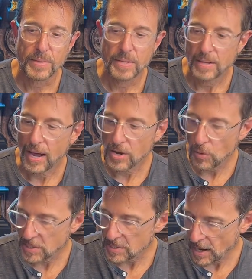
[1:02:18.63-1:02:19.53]
I know
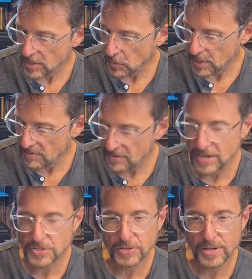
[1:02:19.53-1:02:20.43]
it's not going any
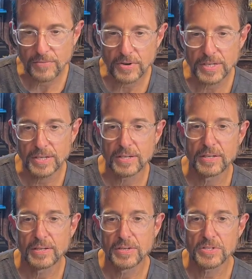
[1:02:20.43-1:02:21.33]
faster than it ever did.
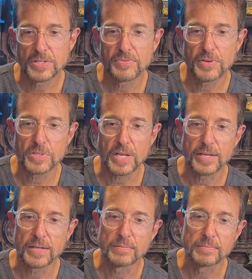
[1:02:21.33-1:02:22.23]
It just feels like it.